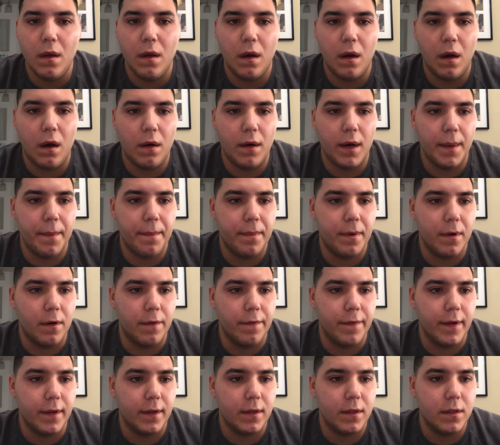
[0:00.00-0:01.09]
All right,
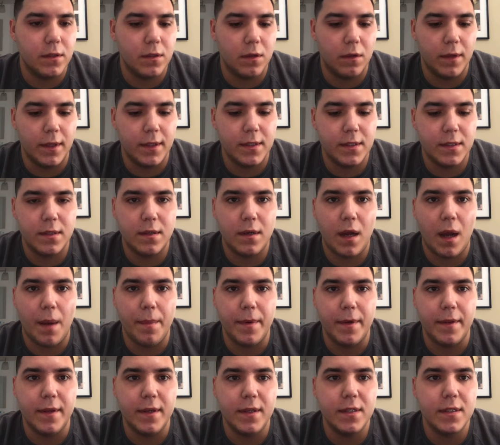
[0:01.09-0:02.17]
perfect. So let's copy
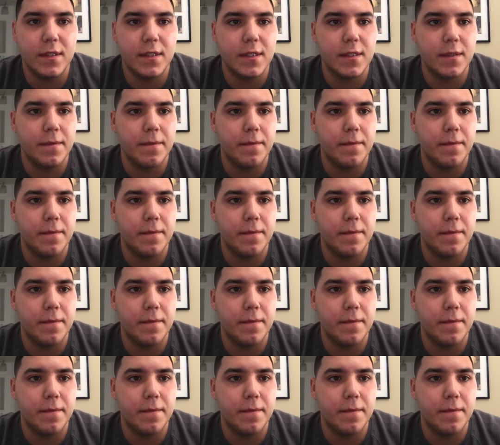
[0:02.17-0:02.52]
this.